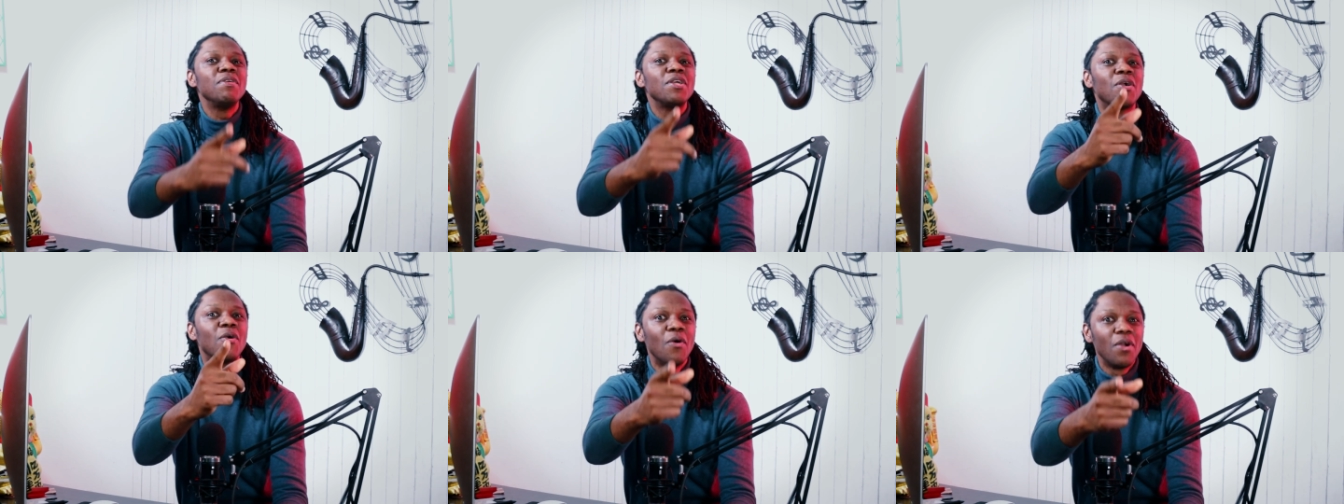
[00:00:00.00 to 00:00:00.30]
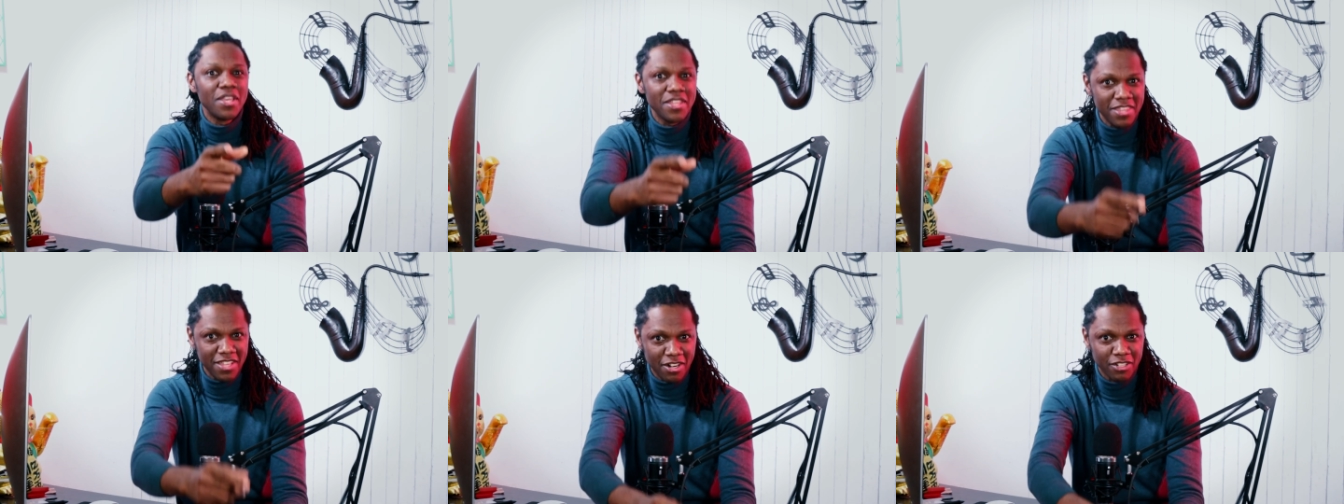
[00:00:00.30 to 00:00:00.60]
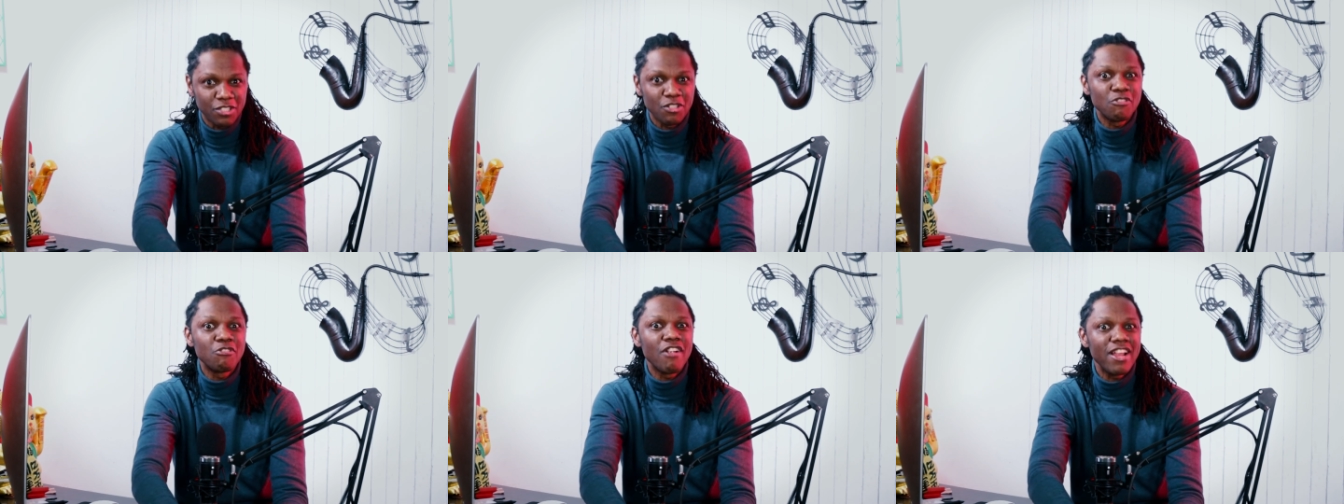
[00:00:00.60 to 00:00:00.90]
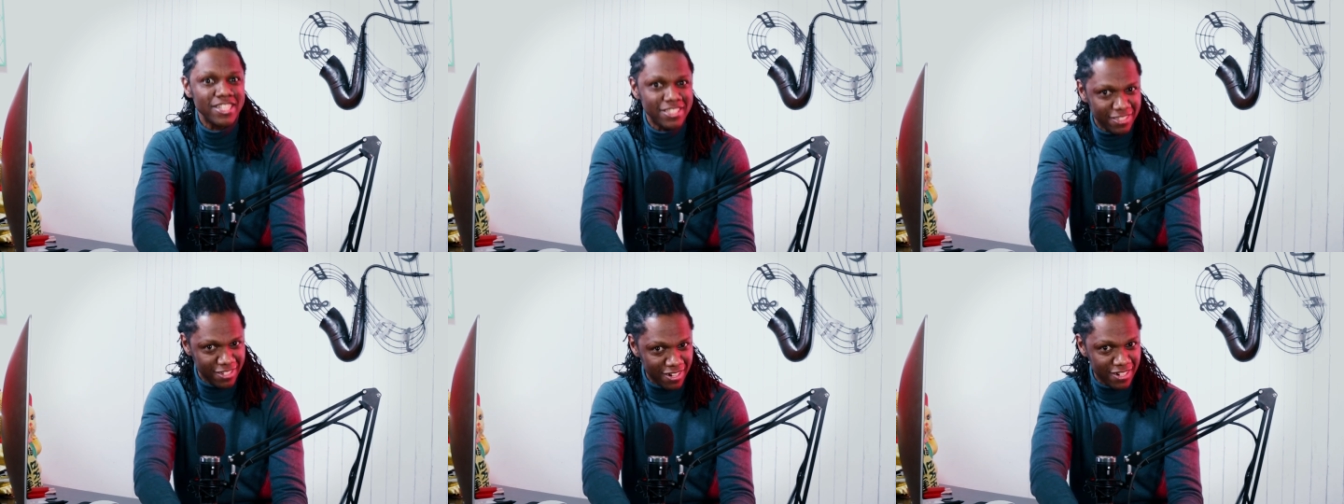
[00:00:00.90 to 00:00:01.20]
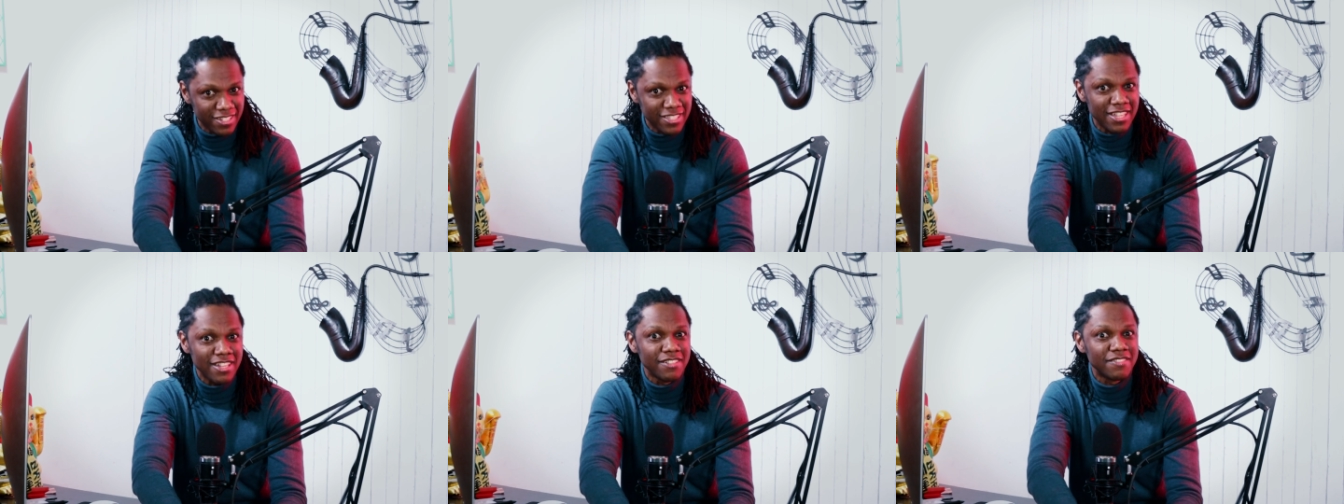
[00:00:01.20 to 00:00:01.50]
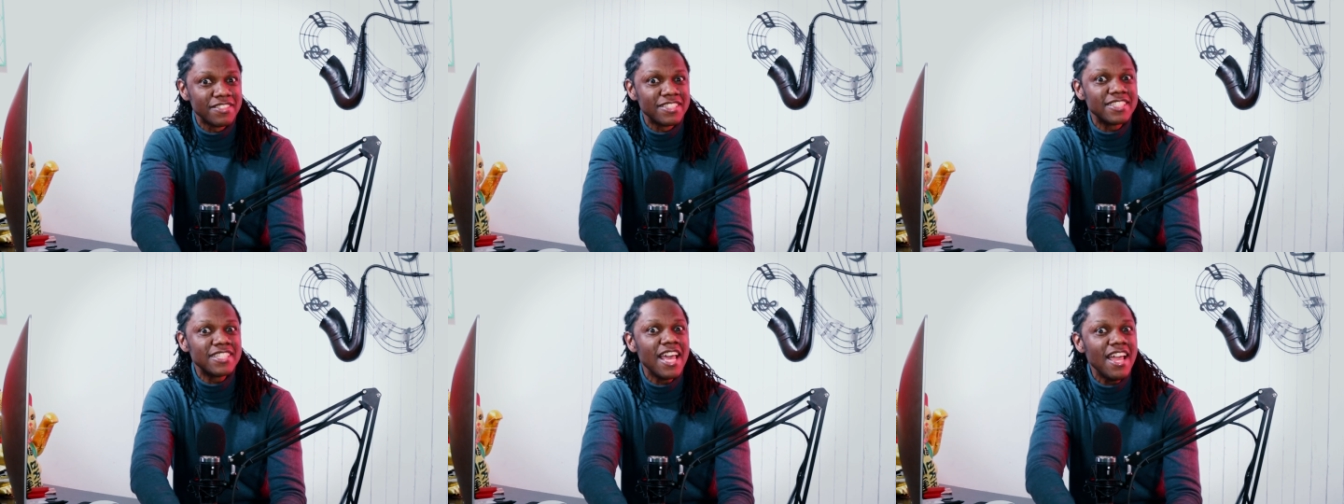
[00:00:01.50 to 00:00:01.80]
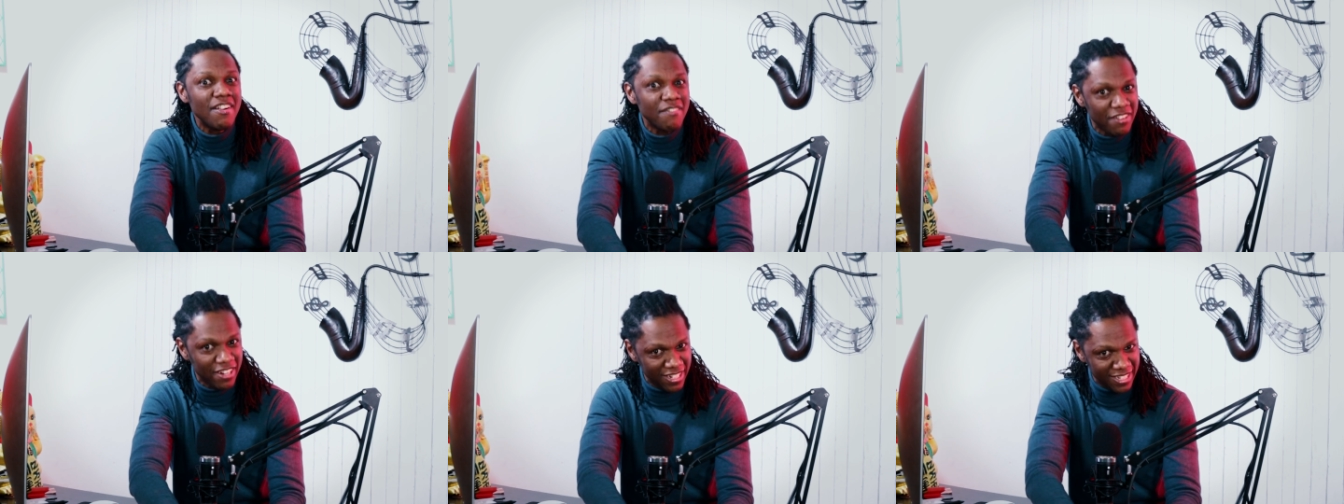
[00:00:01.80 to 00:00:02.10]
be going there to rest yourself
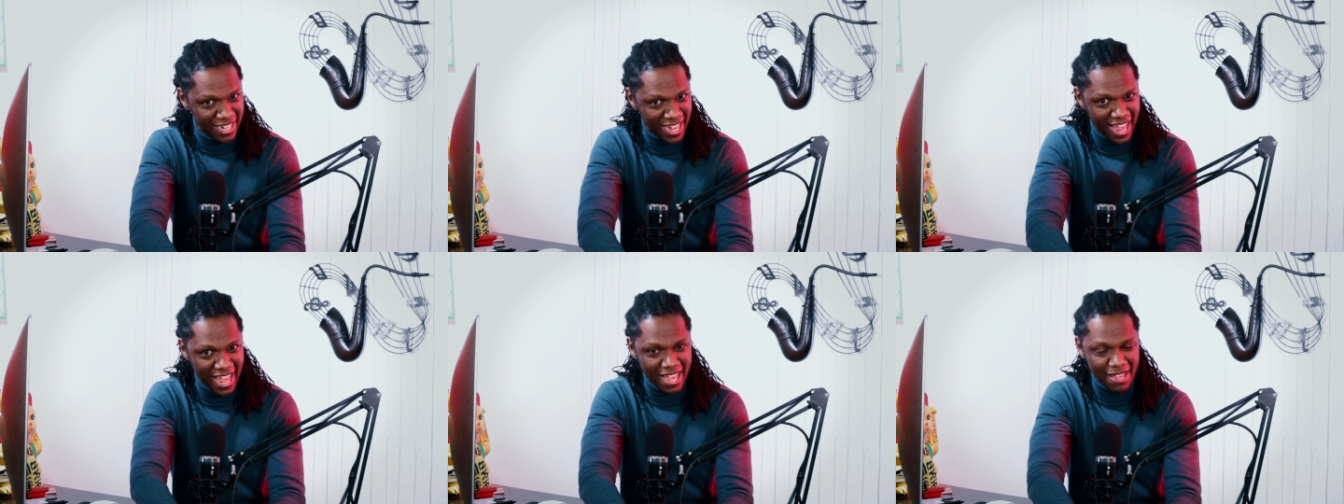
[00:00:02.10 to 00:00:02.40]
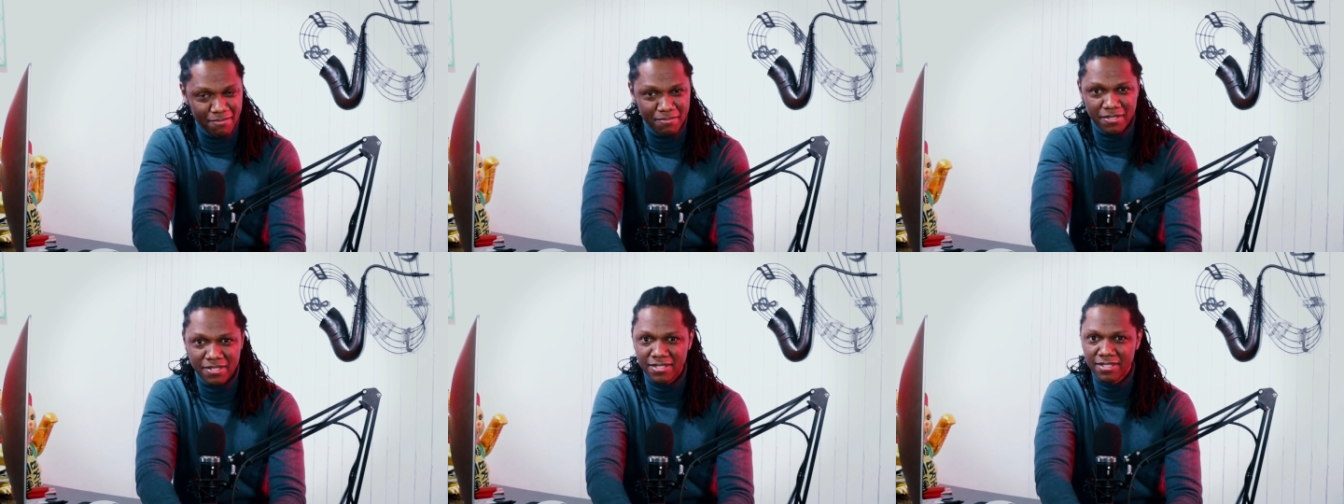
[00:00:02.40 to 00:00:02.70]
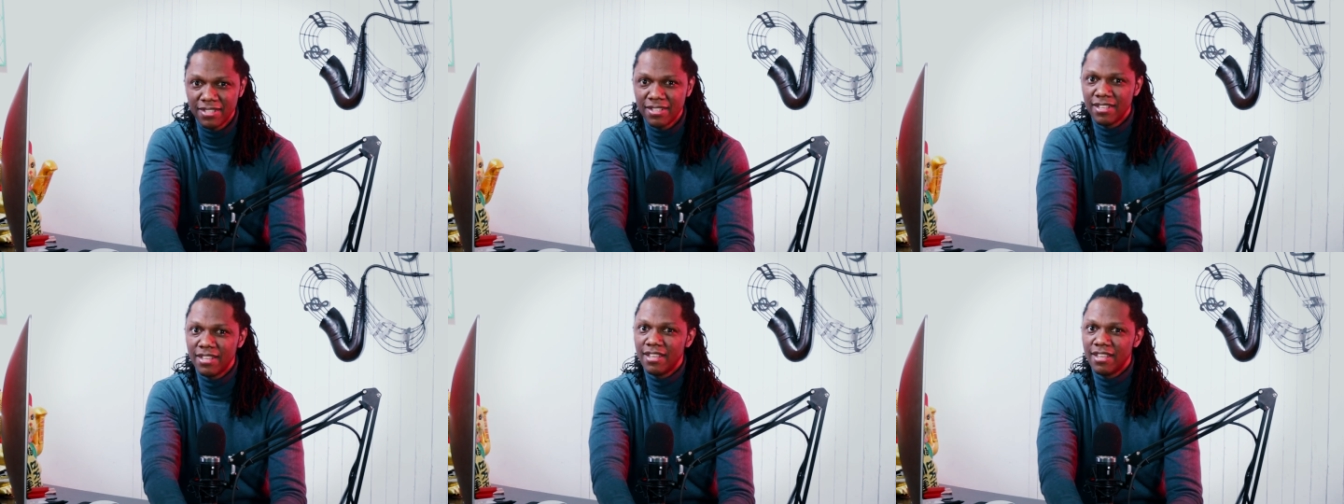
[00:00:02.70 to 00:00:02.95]
several times.